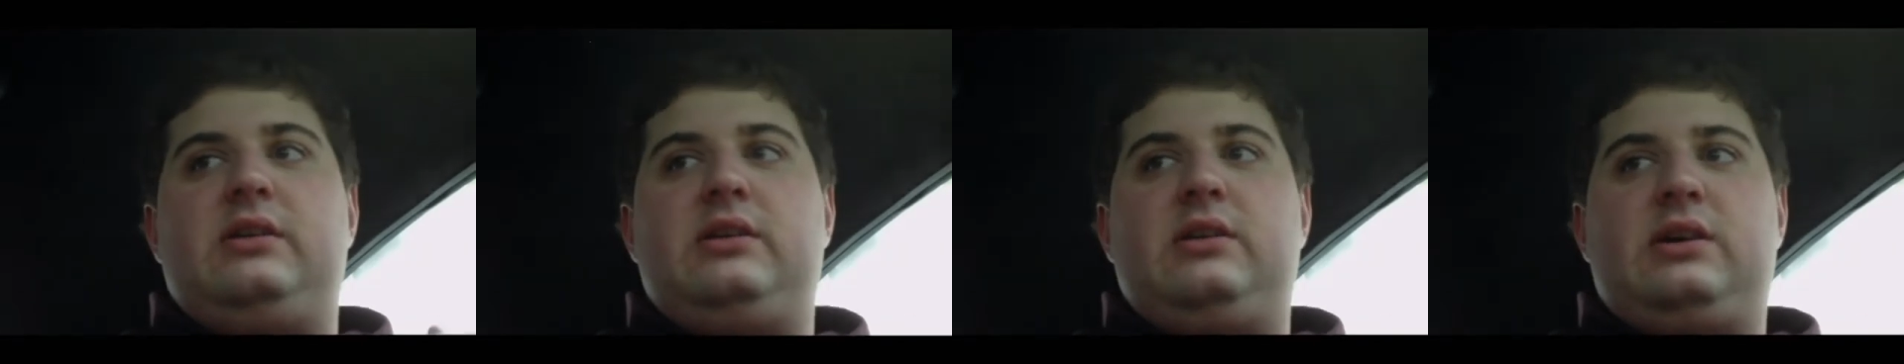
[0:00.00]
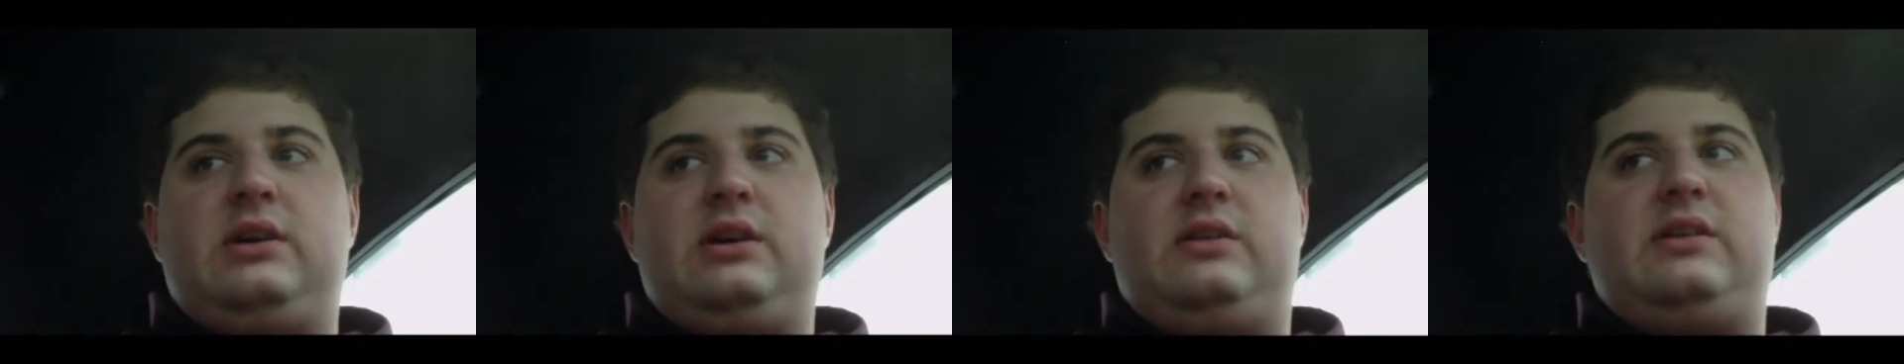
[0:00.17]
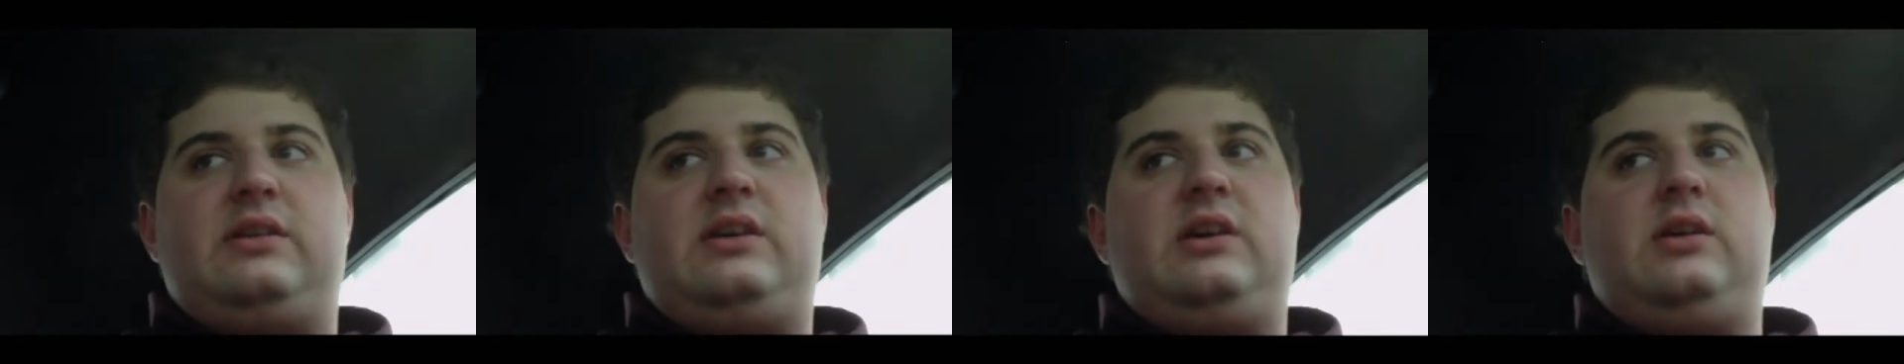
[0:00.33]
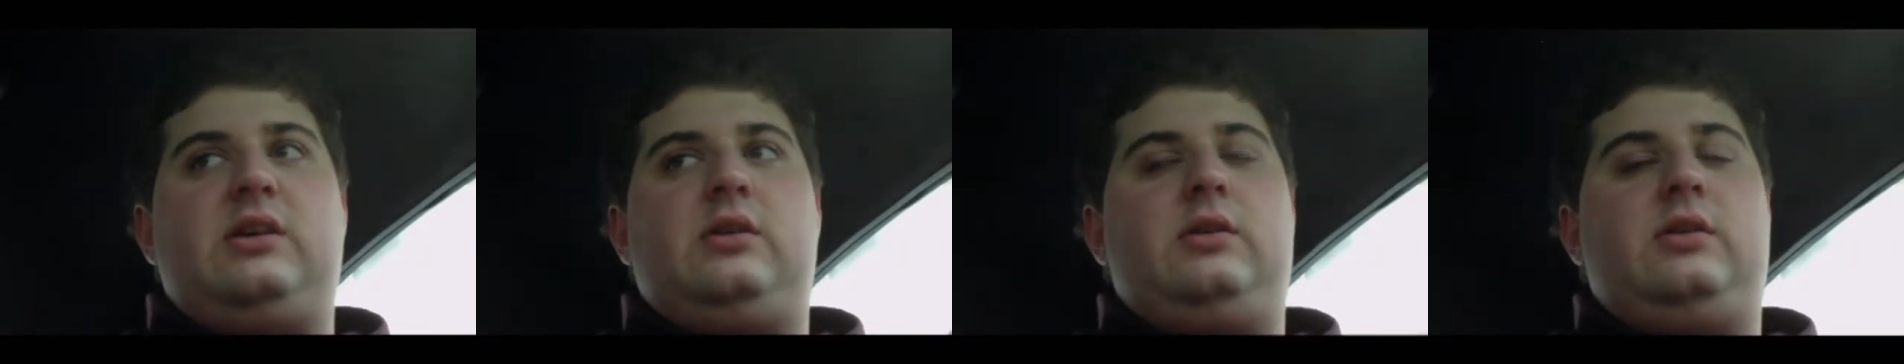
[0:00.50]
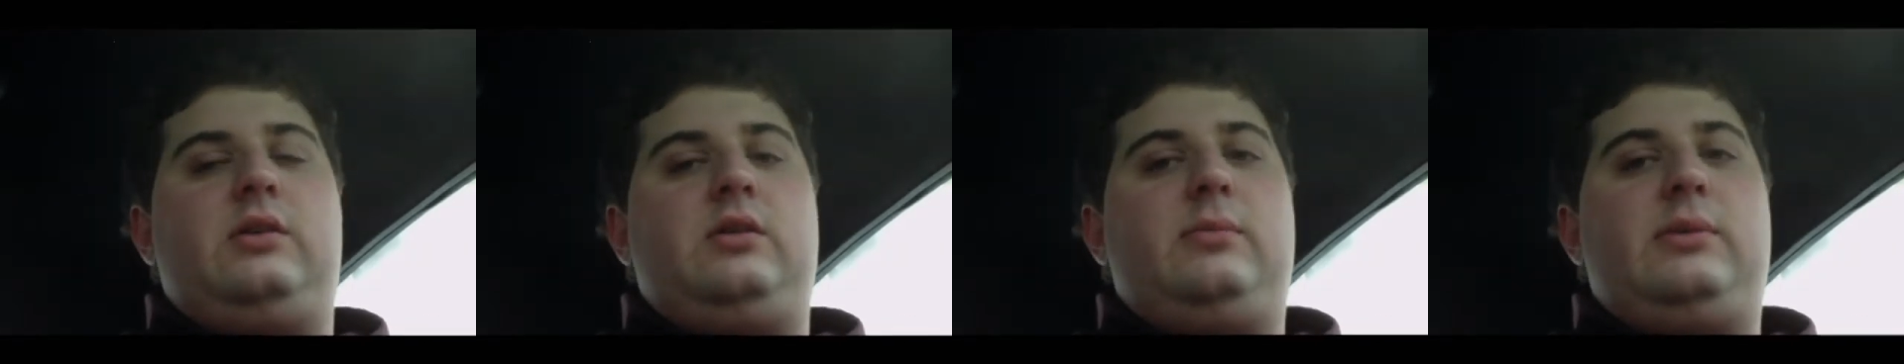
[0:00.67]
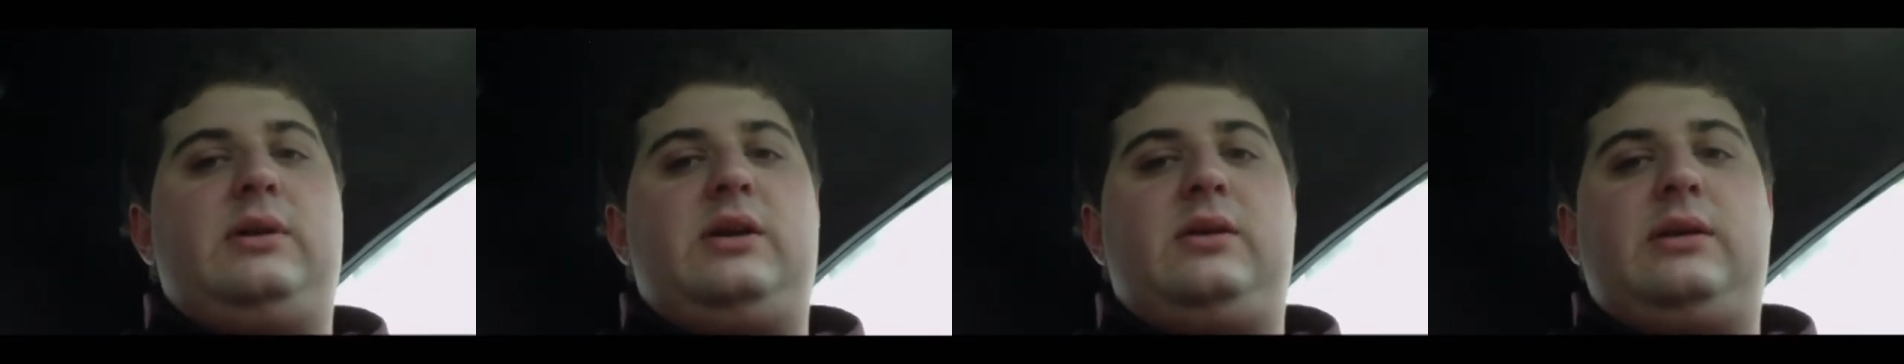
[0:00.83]
I'll tell you a
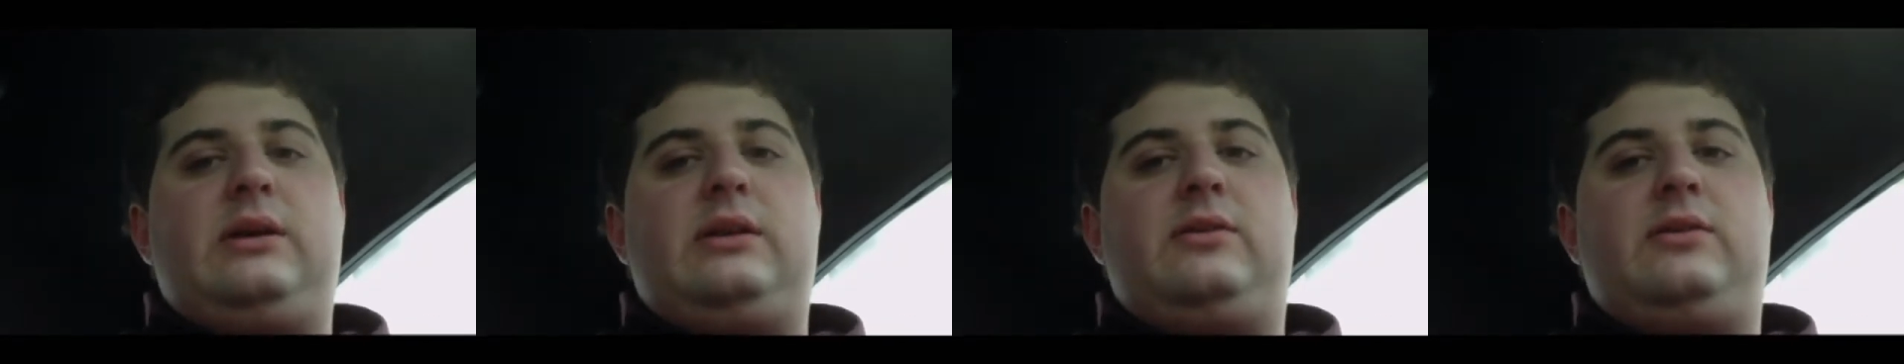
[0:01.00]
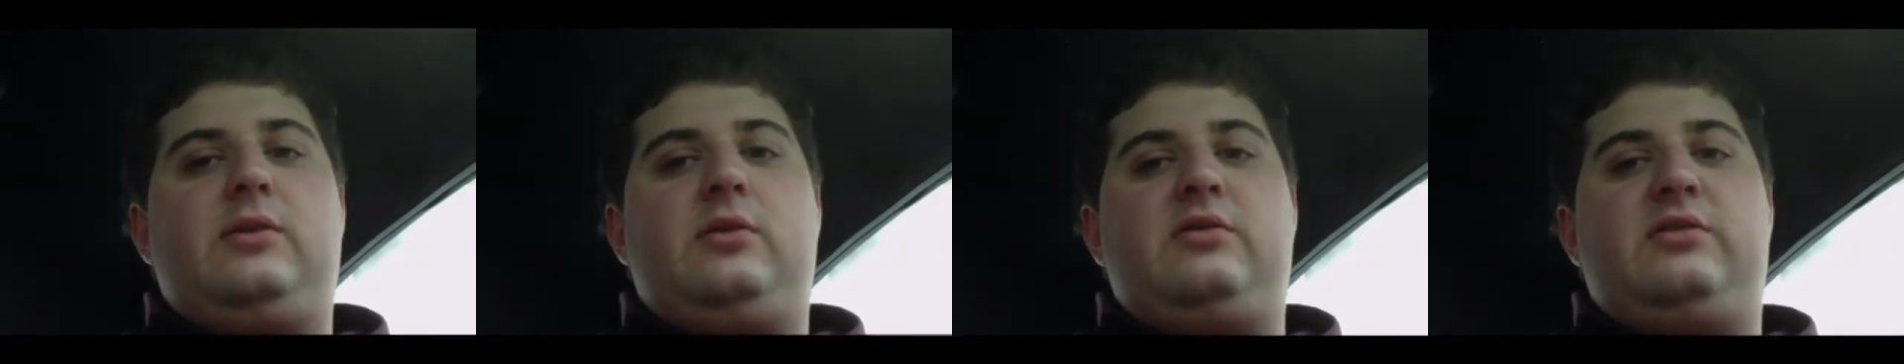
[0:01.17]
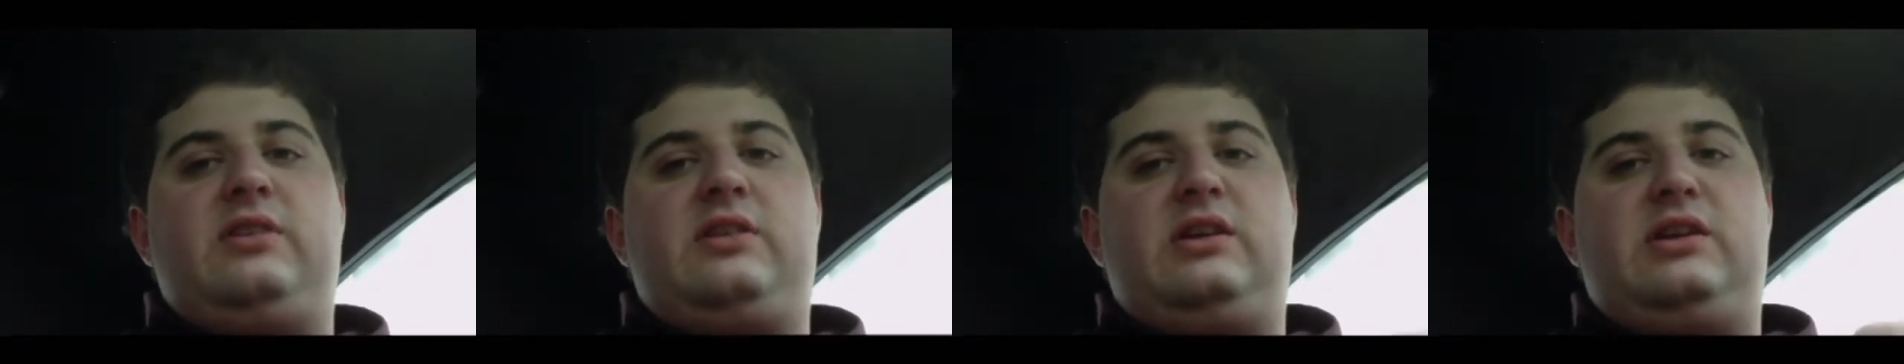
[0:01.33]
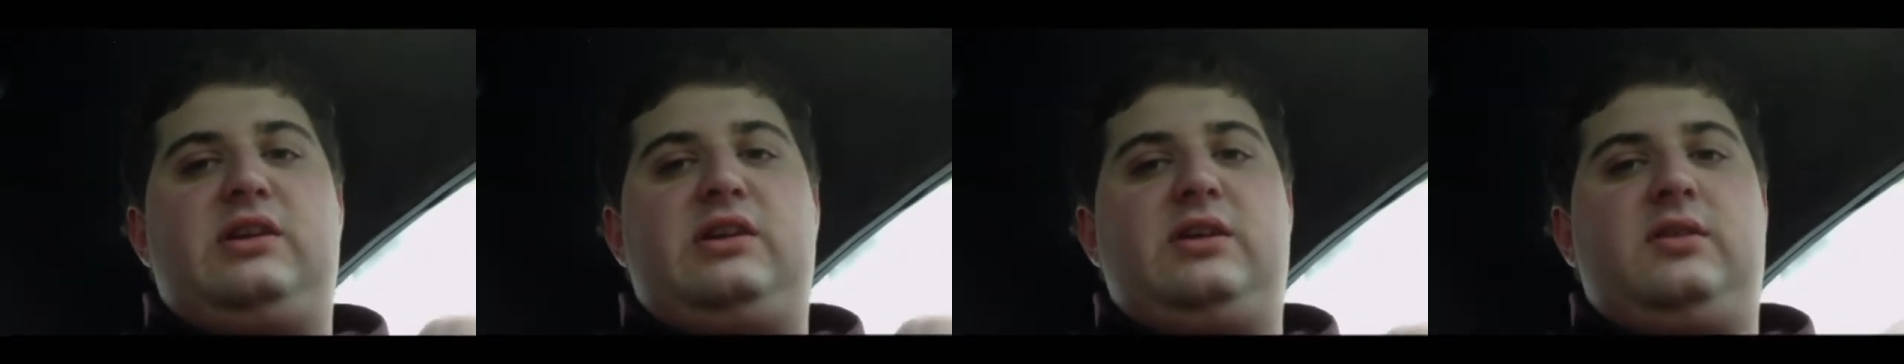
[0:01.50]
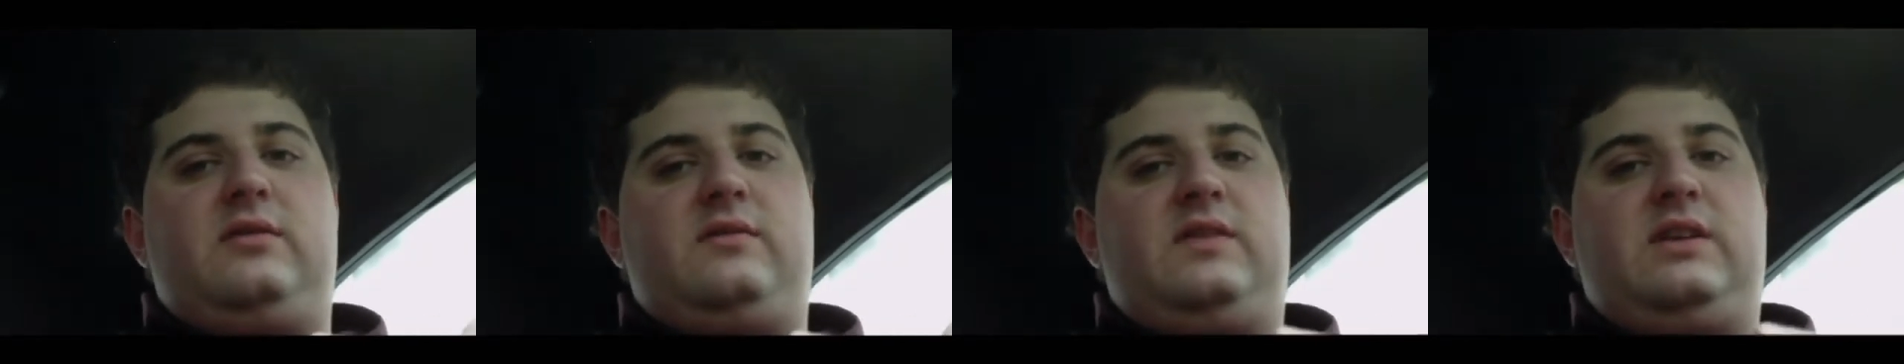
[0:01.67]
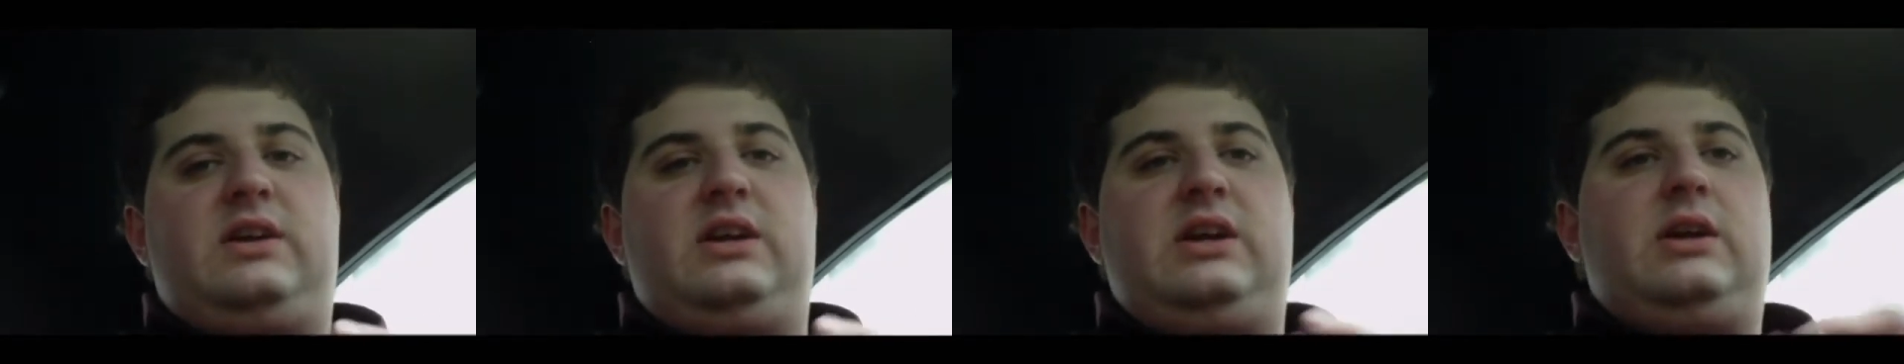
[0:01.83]
little bit about those at
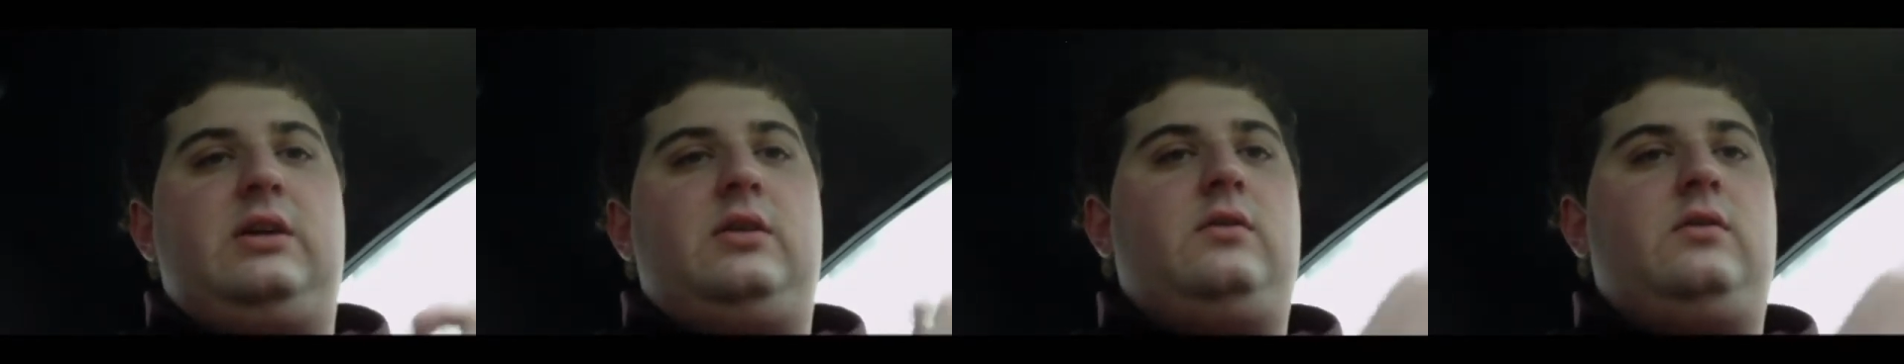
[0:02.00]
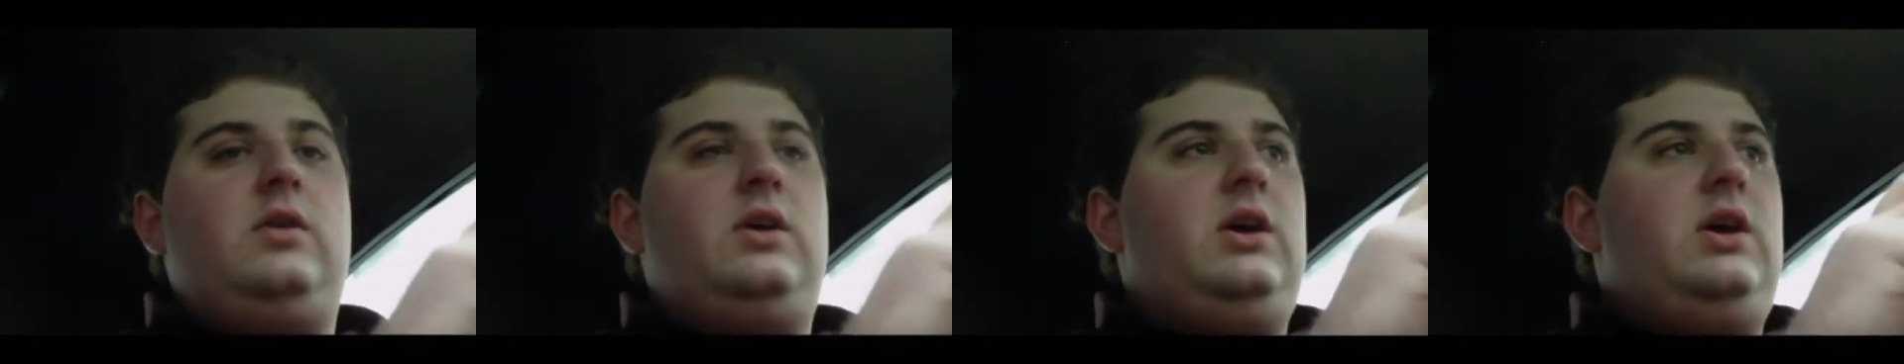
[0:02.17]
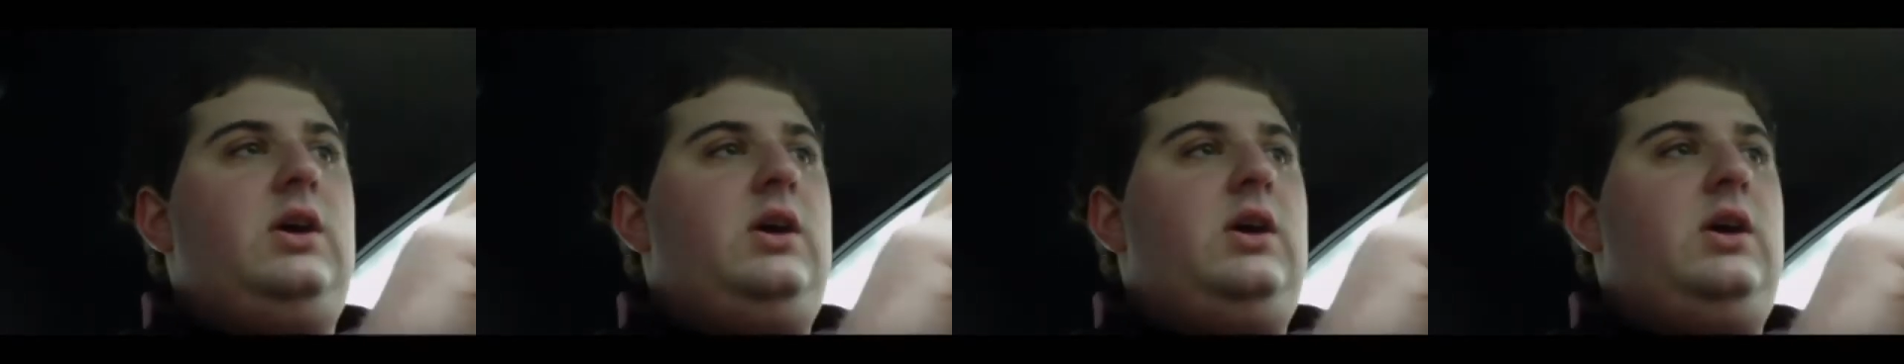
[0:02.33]
another video.